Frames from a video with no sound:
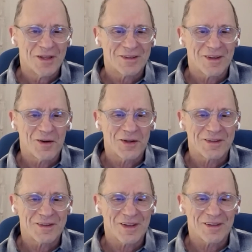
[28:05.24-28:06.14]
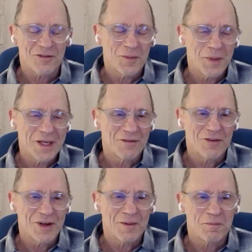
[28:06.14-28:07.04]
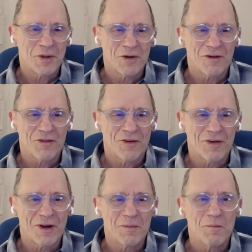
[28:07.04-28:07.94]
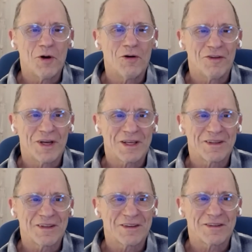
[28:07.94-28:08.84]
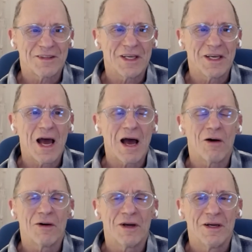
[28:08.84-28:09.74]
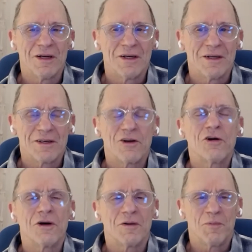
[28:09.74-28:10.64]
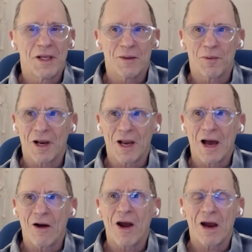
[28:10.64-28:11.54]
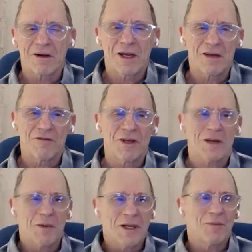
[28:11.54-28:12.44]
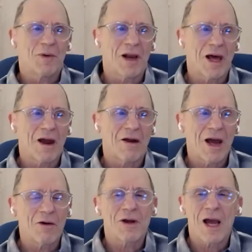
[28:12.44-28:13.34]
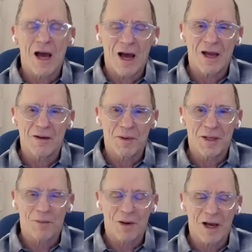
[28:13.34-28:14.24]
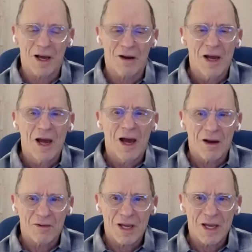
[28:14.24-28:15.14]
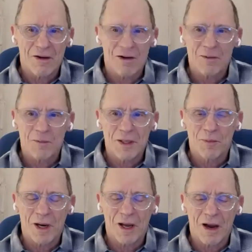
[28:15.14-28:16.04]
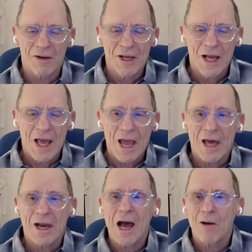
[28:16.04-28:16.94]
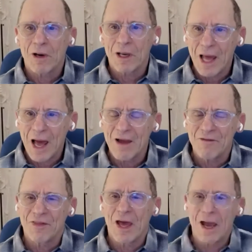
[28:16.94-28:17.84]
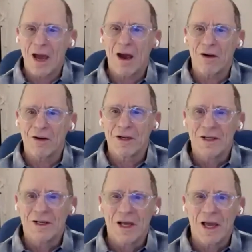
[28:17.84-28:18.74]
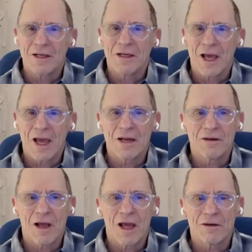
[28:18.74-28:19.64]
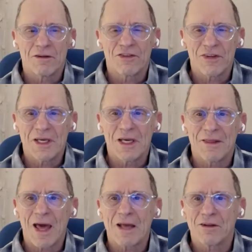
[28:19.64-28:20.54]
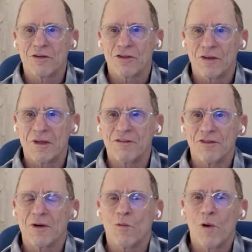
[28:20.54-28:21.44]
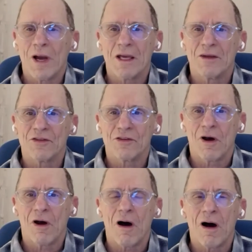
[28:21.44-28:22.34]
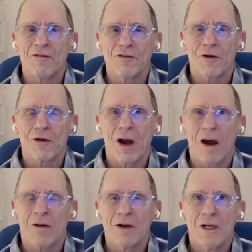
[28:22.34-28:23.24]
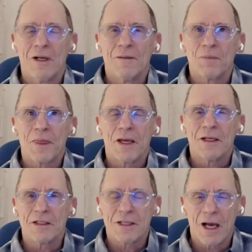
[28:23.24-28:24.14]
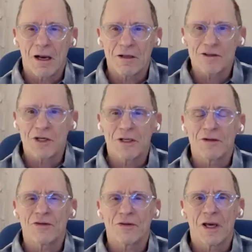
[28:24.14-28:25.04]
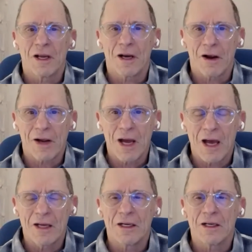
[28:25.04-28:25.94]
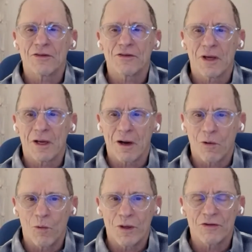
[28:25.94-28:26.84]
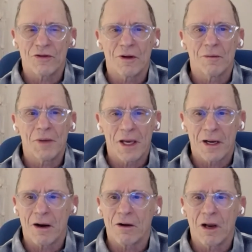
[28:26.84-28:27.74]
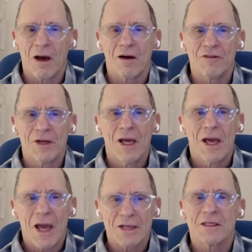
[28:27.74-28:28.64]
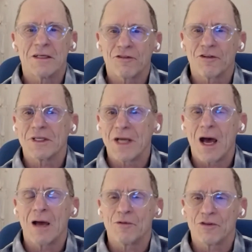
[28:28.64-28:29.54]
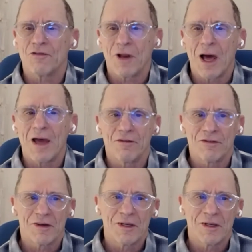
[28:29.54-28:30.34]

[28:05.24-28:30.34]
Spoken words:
So it's, for me, a very beautiful, very moving to see how good people are, how giving people are, how kind people are, how caring people are, and how alive they are. And seeing that there's different ways to offer our intelligence and our kindness and our wisdom and our love at different times of life.